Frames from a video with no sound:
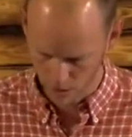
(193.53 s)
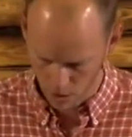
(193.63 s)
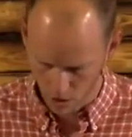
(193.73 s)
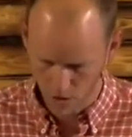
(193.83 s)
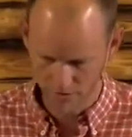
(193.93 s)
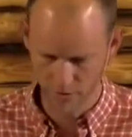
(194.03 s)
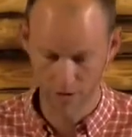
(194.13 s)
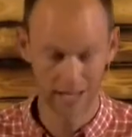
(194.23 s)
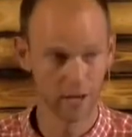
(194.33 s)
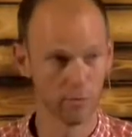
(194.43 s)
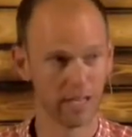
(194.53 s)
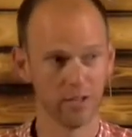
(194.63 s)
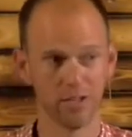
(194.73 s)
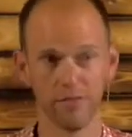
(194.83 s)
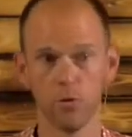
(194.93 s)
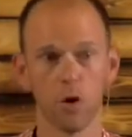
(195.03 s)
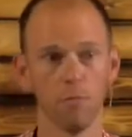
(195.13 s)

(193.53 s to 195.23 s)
and your heart for later because if you